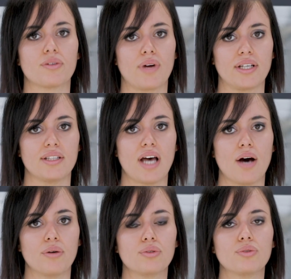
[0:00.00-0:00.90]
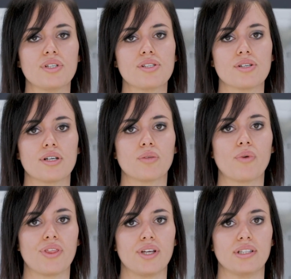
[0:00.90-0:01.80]
right now to insert
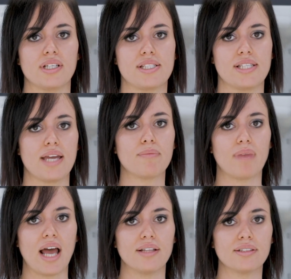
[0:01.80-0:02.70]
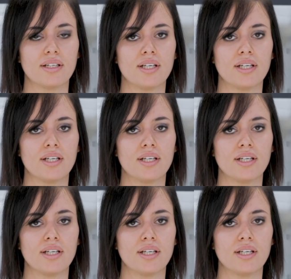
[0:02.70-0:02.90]
within the same blend